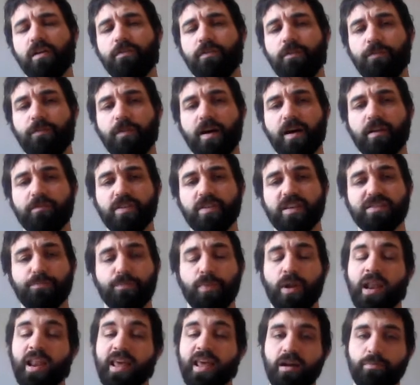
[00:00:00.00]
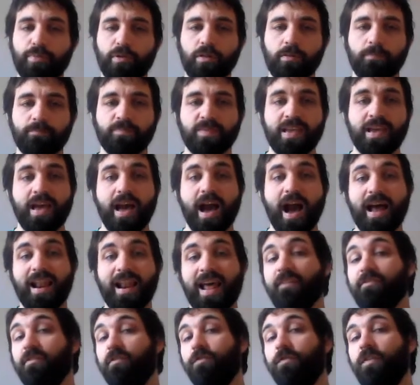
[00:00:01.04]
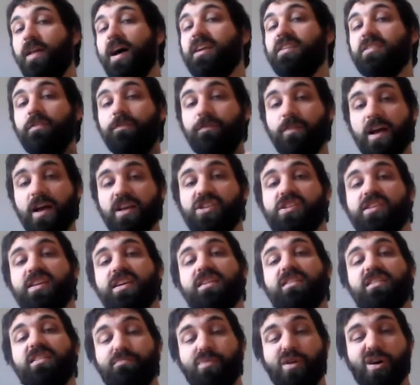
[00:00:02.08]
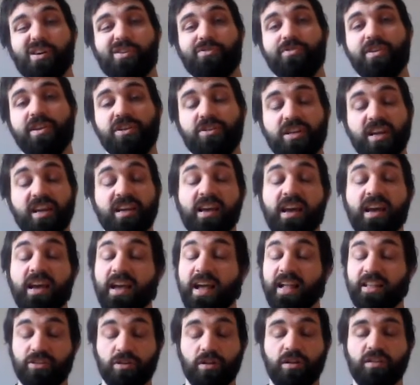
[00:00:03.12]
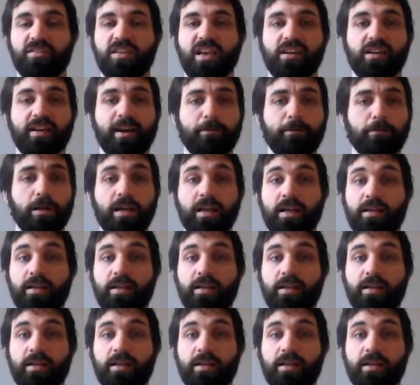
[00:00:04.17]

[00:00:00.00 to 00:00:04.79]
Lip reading: for 5 is playable, and having flash to flash it in to block a creature, it's going to take out a